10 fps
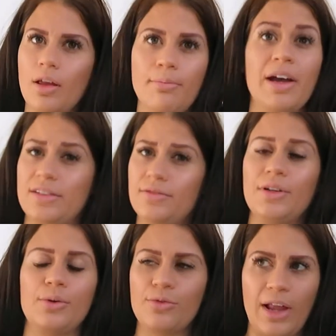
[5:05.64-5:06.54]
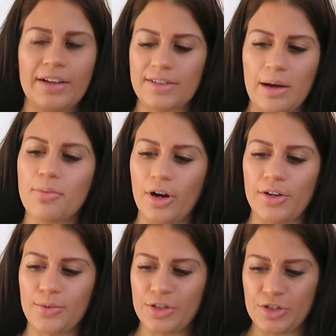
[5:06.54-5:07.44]
massively reflects that
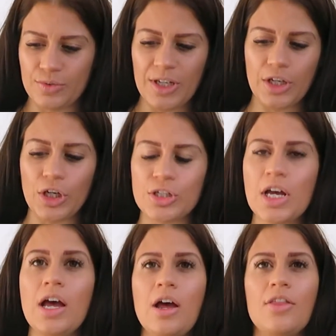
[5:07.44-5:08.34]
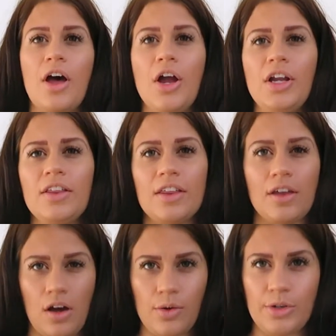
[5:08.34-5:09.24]
price, which is really good. The only thing
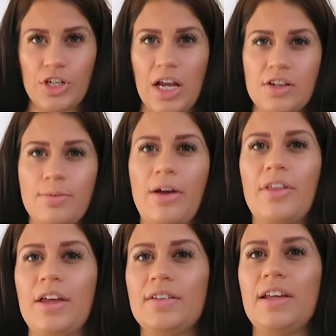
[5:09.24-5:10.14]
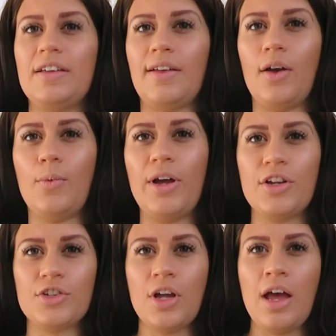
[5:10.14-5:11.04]
that I would change about this is I
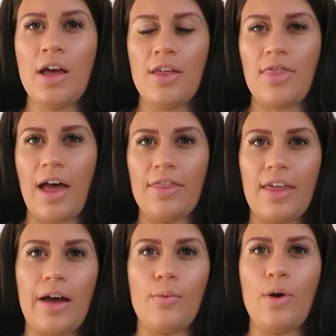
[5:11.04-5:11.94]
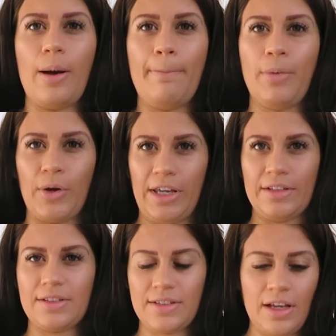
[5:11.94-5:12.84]
wish that there were
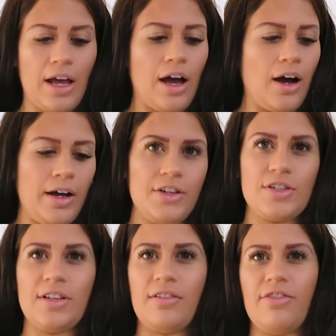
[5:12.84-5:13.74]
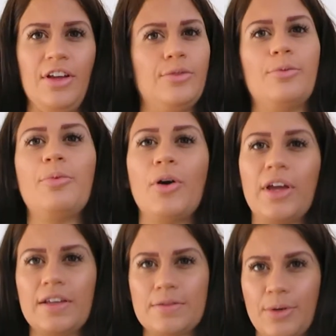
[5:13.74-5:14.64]
pockets. I just love things with
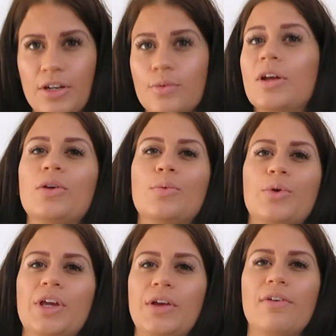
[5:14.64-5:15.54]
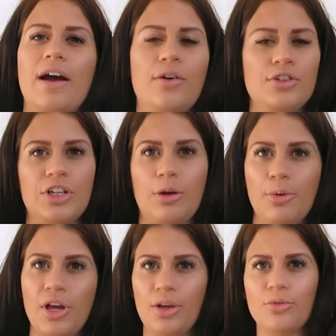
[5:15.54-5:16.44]
pockets because when you're walking around, you know,
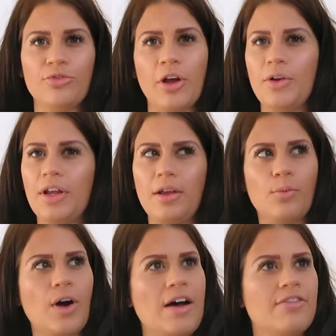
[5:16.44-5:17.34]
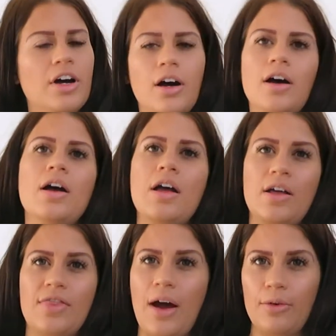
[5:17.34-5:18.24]
putting your phone in, whatever,
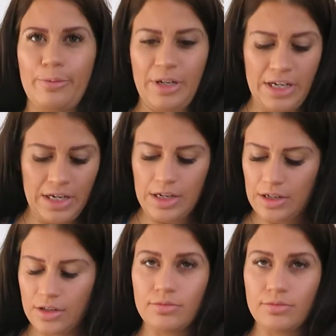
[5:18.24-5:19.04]
that would be,